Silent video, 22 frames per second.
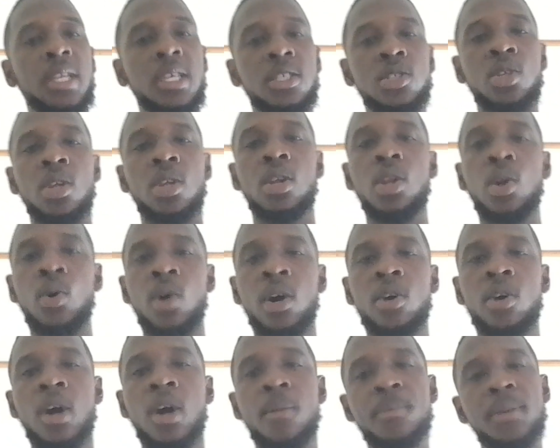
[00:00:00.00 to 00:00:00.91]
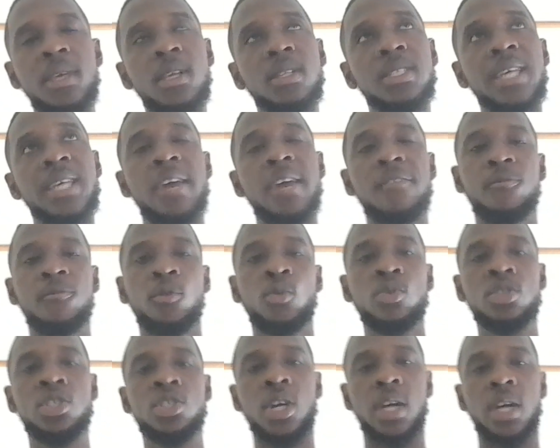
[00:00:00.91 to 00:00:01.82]
leads to lower crop yields and
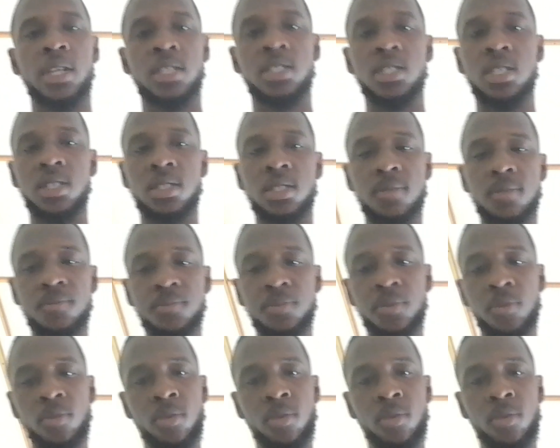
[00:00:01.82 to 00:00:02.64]
food shortages.